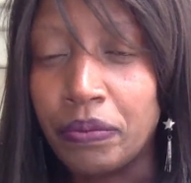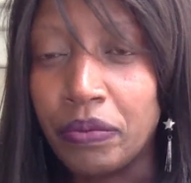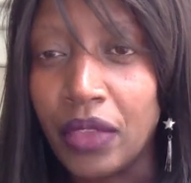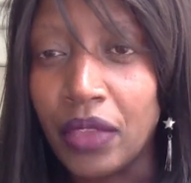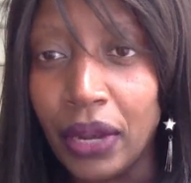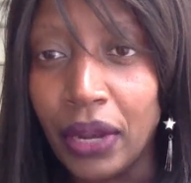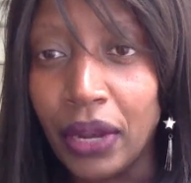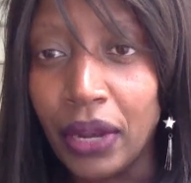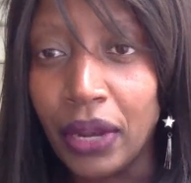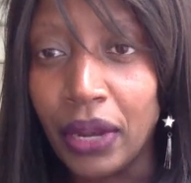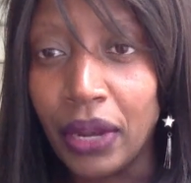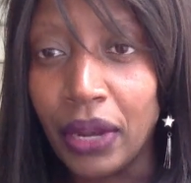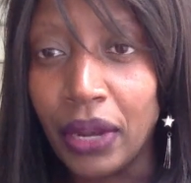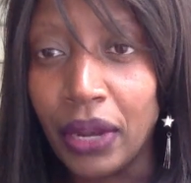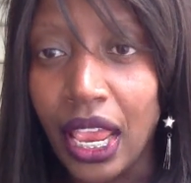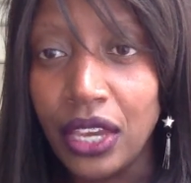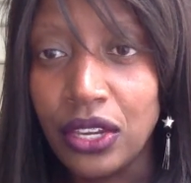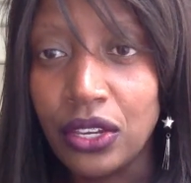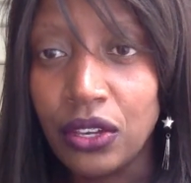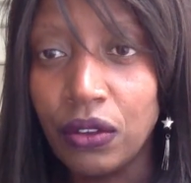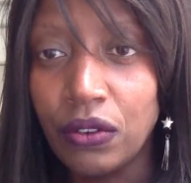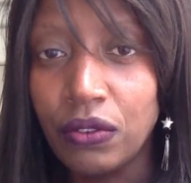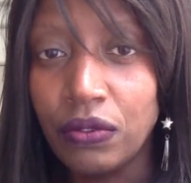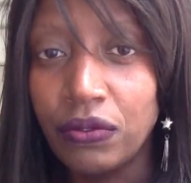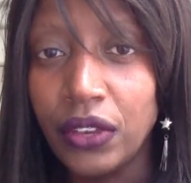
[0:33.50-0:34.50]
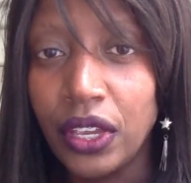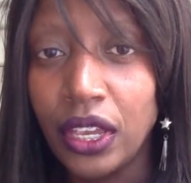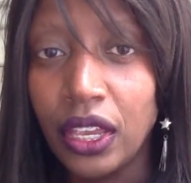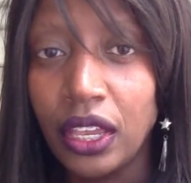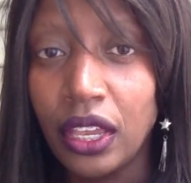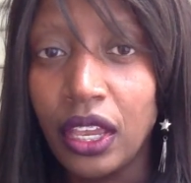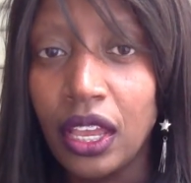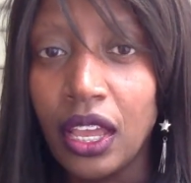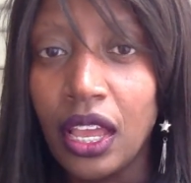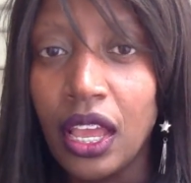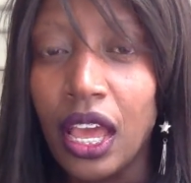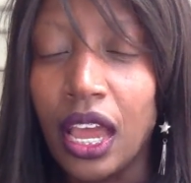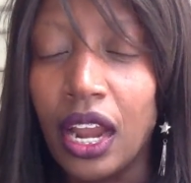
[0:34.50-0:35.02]
application
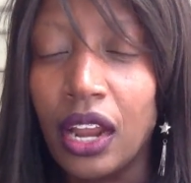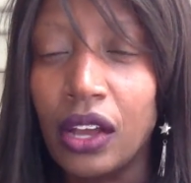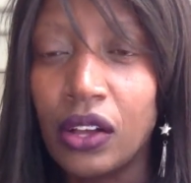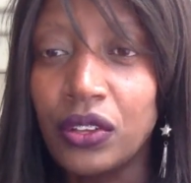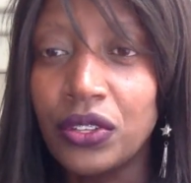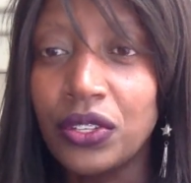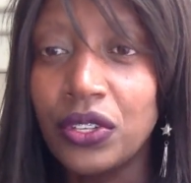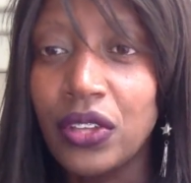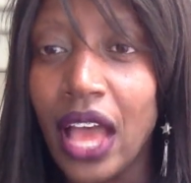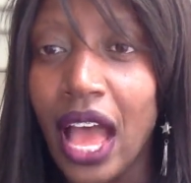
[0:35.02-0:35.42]
fee. And I also